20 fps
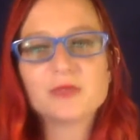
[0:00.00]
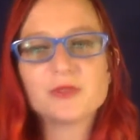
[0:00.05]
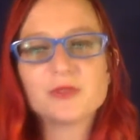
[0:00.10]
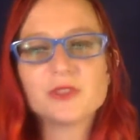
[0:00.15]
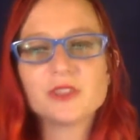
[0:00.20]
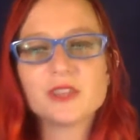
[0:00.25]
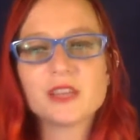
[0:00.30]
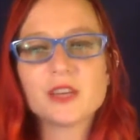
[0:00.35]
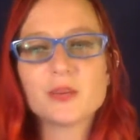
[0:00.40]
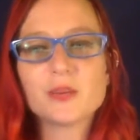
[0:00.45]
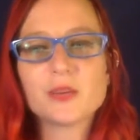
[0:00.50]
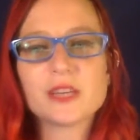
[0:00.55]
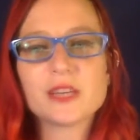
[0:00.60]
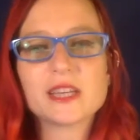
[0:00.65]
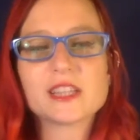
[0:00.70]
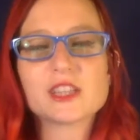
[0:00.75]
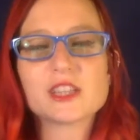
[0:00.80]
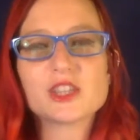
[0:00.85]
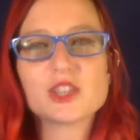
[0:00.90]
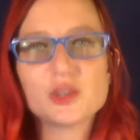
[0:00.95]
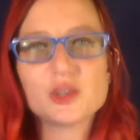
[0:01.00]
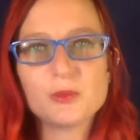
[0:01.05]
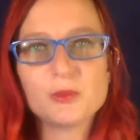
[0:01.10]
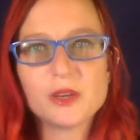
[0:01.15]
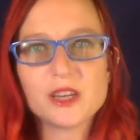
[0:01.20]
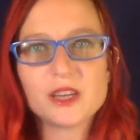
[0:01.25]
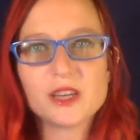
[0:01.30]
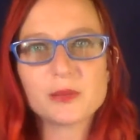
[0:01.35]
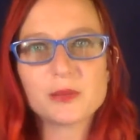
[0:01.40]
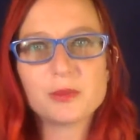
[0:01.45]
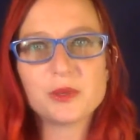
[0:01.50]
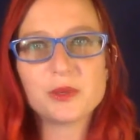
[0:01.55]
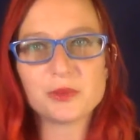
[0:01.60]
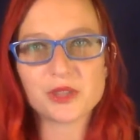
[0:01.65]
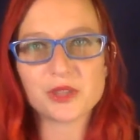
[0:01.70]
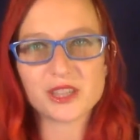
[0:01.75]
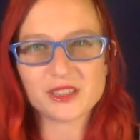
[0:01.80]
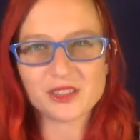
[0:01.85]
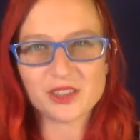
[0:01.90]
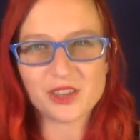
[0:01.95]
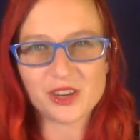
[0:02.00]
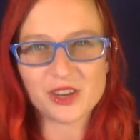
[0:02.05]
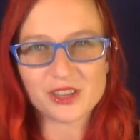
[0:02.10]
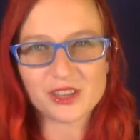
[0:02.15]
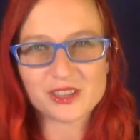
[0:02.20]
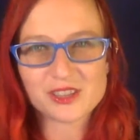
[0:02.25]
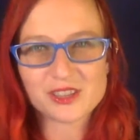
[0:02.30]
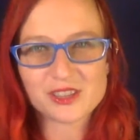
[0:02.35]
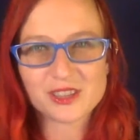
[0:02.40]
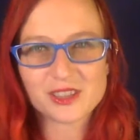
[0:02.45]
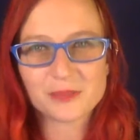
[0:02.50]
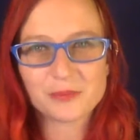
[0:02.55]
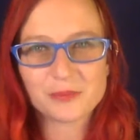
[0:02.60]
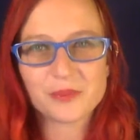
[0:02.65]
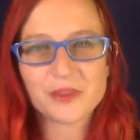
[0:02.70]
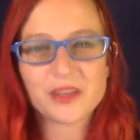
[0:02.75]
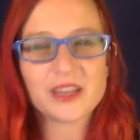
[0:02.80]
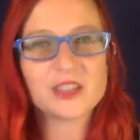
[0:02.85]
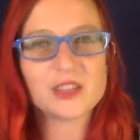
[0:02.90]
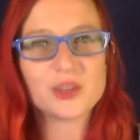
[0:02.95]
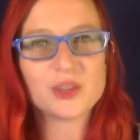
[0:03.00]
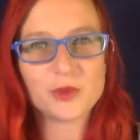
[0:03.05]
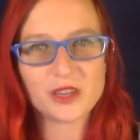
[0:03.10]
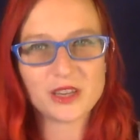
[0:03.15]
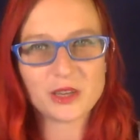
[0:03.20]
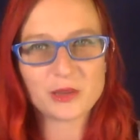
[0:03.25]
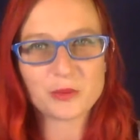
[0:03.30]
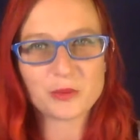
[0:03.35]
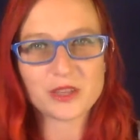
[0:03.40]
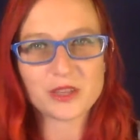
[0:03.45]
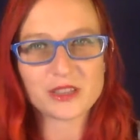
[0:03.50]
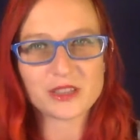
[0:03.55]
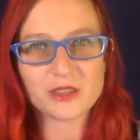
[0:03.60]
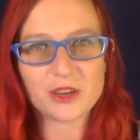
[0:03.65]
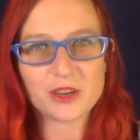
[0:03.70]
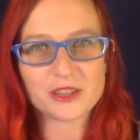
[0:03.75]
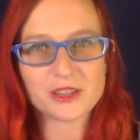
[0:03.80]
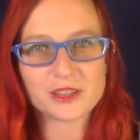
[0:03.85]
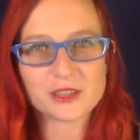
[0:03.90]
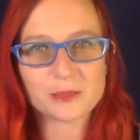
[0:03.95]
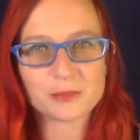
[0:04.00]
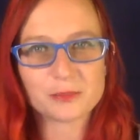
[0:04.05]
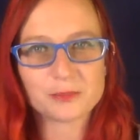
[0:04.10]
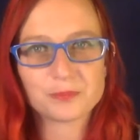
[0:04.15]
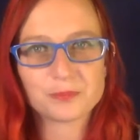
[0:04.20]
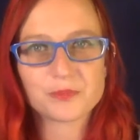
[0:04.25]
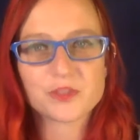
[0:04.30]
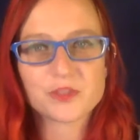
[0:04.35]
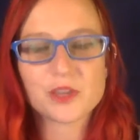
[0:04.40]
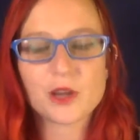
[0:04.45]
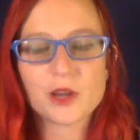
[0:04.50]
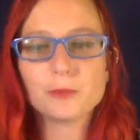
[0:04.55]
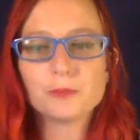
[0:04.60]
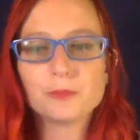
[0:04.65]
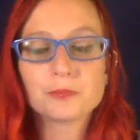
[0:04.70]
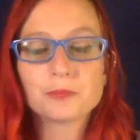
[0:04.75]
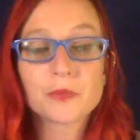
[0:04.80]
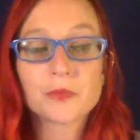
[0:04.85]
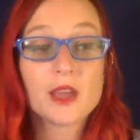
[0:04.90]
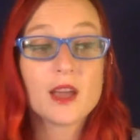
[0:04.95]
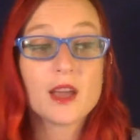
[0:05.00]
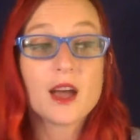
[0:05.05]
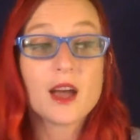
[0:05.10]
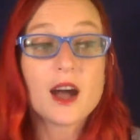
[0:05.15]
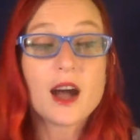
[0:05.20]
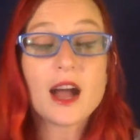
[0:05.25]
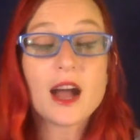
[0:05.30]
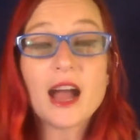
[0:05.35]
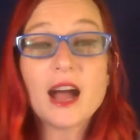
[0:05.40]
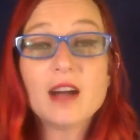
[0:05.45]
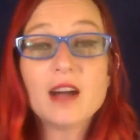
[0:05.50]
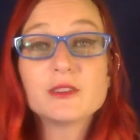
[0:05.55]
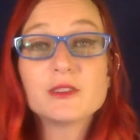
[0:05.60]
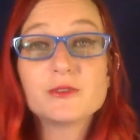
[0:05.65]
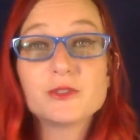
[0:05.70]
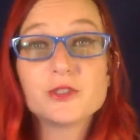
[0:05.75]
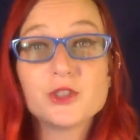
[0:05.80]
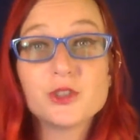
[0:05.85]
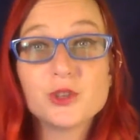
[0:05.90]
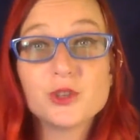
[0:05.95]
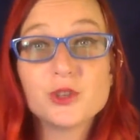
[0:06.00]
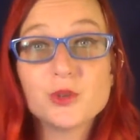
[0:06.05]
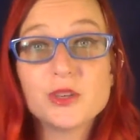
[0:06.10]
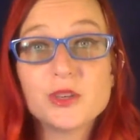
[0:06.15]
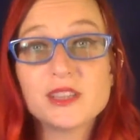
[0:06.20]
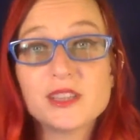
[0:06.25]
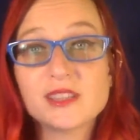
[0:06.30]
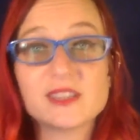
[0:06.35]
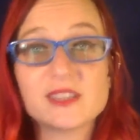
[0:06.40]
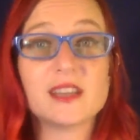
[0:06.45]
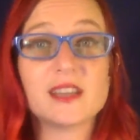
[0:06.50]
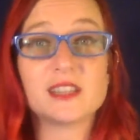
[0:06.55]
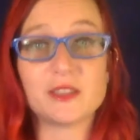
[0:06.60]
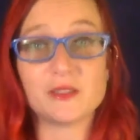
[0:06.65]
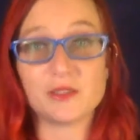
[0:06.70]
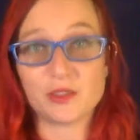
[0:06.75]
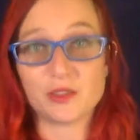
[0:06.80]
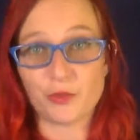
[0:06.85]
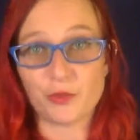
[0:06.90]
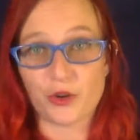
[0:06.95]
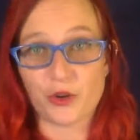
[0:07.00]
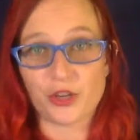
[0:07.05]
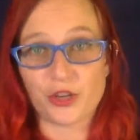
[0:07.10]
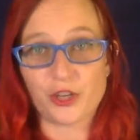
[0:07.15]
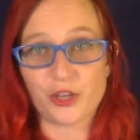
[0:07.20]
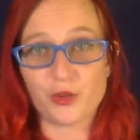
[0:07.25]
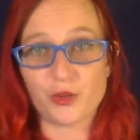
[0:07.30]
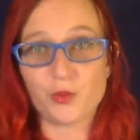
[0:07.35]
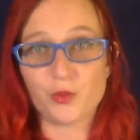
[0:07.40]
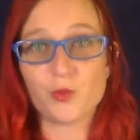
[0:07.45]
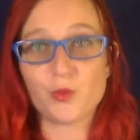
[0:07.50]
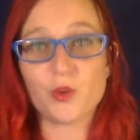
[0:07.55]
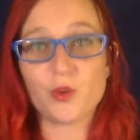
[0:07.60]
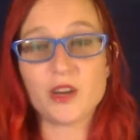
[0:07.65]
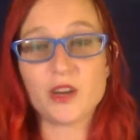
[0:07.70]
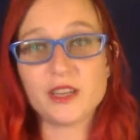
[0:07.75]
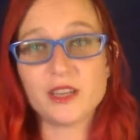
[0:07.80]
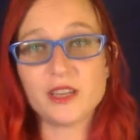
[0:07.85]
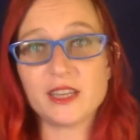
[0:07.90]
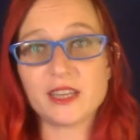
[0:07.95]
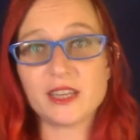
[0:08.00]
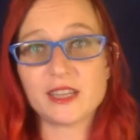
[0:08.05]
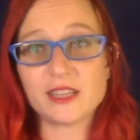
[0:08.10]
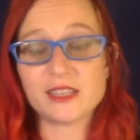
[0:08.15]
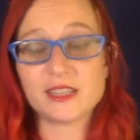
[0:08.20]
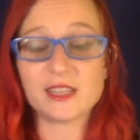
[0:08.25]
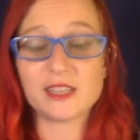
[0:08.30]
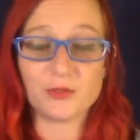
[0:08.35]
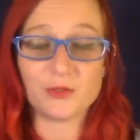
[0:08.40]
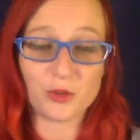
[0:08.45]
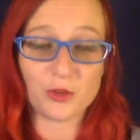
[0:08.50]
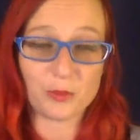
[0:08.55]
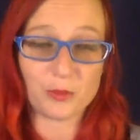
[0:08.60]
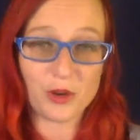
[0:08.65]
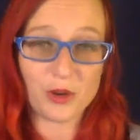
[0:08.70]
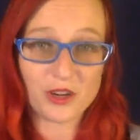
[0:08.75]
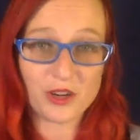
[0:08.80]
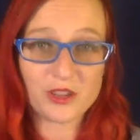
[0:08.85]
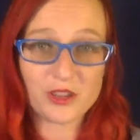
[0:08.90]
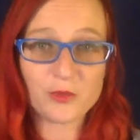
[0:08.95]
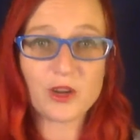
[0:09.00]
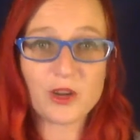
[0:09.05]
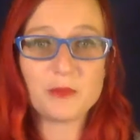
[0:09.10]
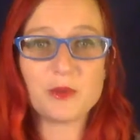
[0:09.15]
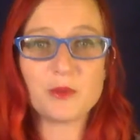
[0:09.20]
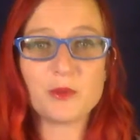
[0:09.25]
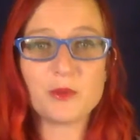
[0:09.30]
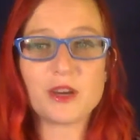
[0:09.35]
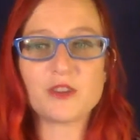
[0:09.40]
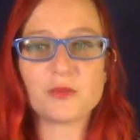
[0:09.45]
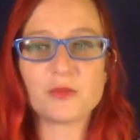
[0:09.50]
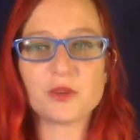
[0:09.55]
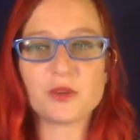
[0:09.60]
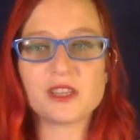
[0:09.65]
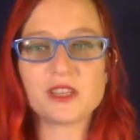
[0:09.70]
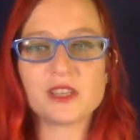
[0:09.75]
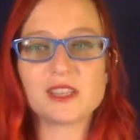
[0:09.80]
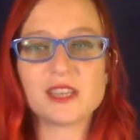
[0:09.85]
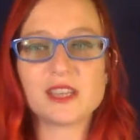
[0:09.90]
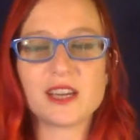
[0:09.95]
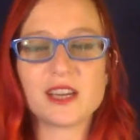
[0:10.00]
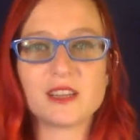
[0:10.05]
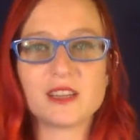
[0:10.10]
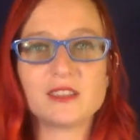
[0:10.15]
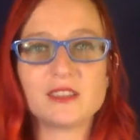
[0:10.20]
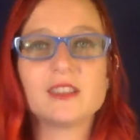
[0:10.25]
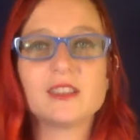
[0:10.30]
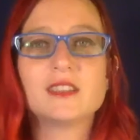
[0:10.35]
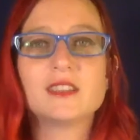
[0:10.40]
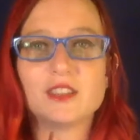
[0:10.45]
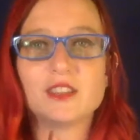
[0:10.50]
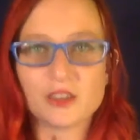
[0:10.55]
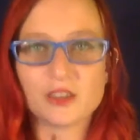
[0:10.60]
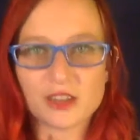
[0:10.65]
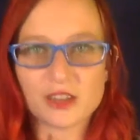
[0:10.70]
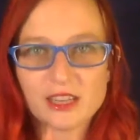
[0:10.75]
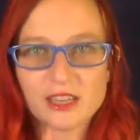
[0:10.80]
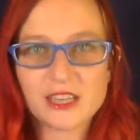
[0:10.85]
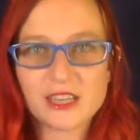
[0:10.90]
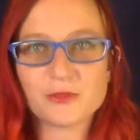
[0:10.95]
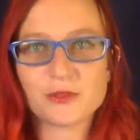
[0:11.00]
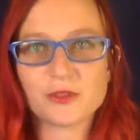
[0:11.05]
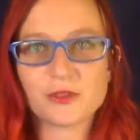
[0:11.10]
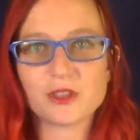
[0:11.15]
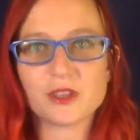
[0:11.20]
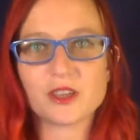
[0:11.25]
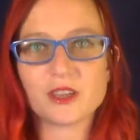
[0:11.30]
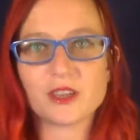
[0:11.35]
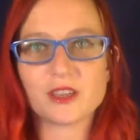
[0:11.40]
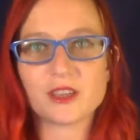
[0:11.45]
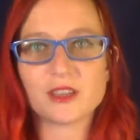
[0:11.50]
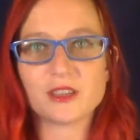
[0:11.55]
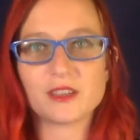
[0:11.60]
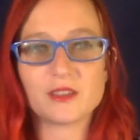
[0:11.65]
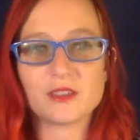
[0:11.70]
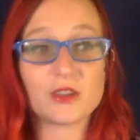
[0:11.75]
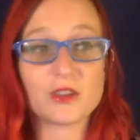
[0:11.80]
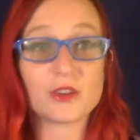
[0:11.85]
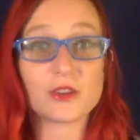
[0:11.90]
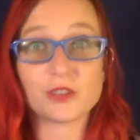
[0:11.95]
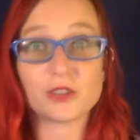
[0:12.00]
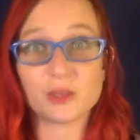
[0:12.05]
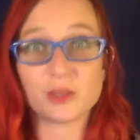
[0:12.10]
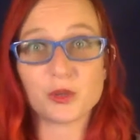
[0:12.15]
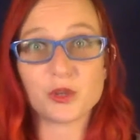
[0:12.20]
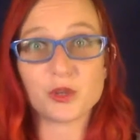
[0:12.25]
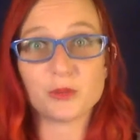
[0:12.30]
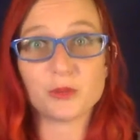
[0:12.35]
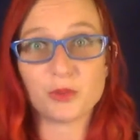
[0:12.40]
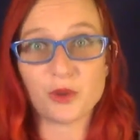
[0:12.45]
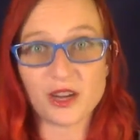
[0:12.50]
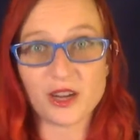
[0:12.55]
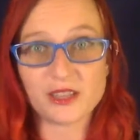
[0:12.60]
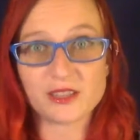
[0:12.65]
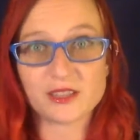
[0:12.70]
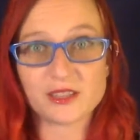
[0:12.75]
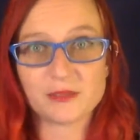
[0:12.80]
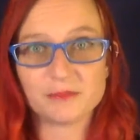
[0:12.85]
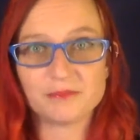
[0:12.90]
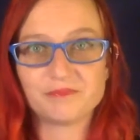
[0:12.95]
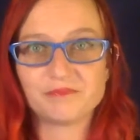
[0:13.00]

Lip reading: And I feel like when it gets too big, people get lost. And I don't want anyone to get lost. So I have a few incentives for you. One is if you're part of the YBYF pre-sale, you're getting it for the early bird price.